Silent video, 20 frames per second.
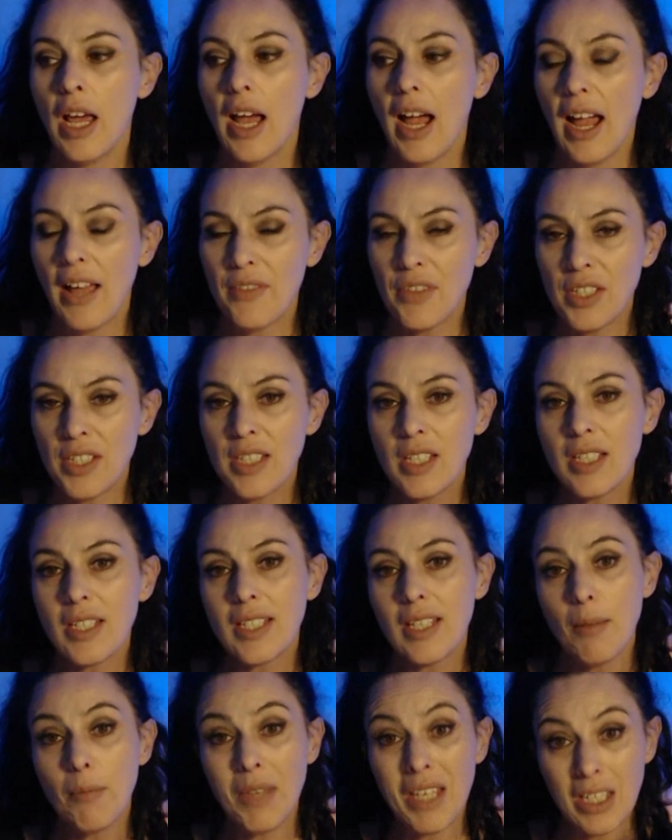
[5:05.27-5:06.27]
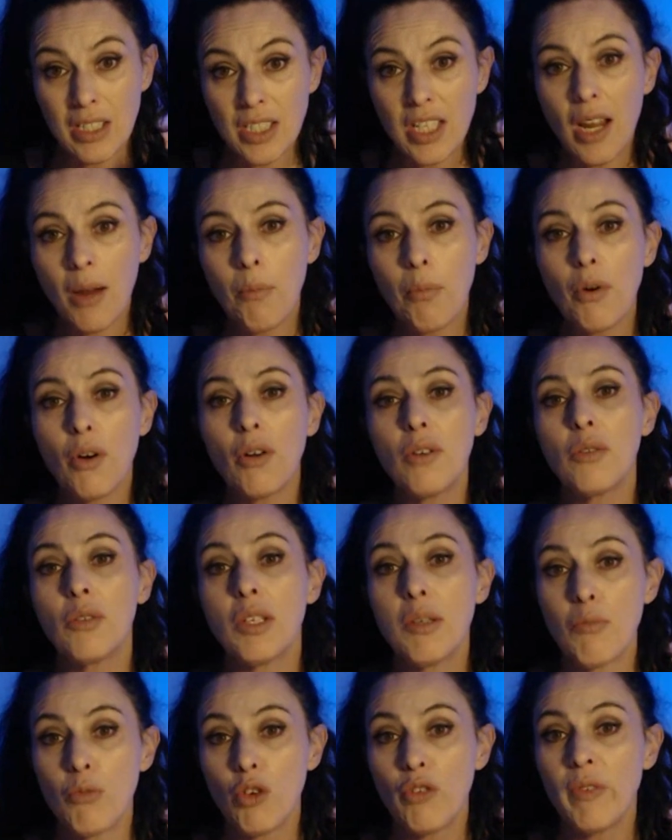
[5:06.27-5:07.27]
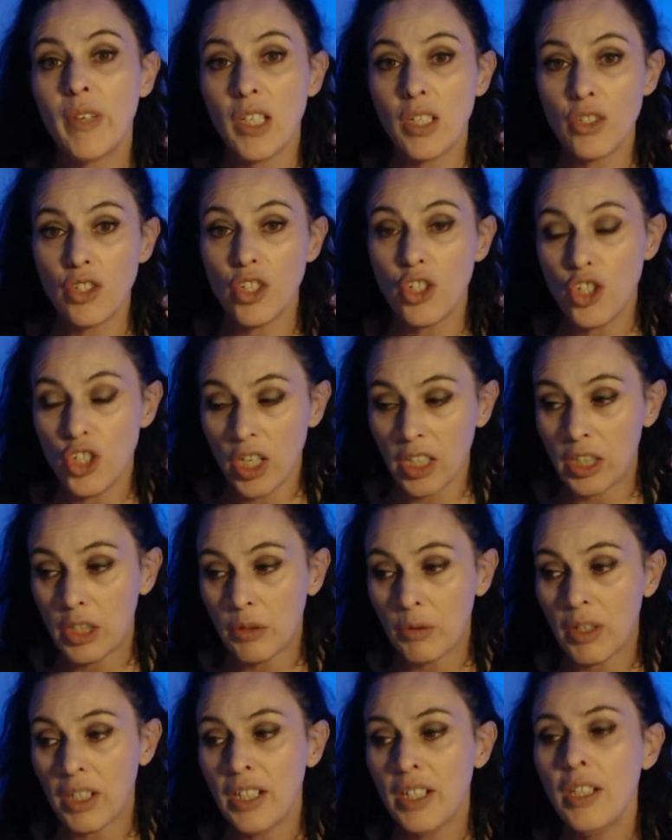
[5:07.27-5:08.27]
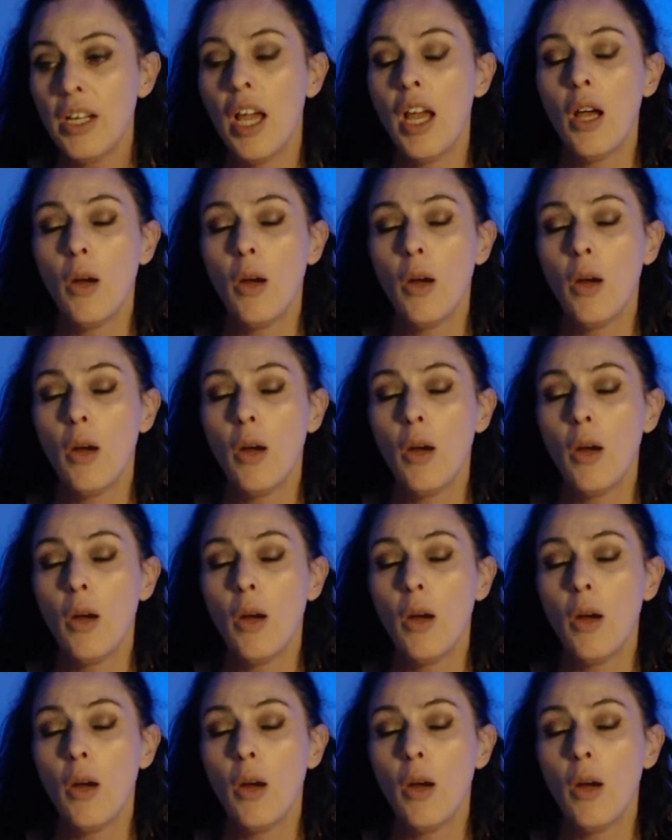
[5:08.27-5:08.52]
And this is something temporarily moving into January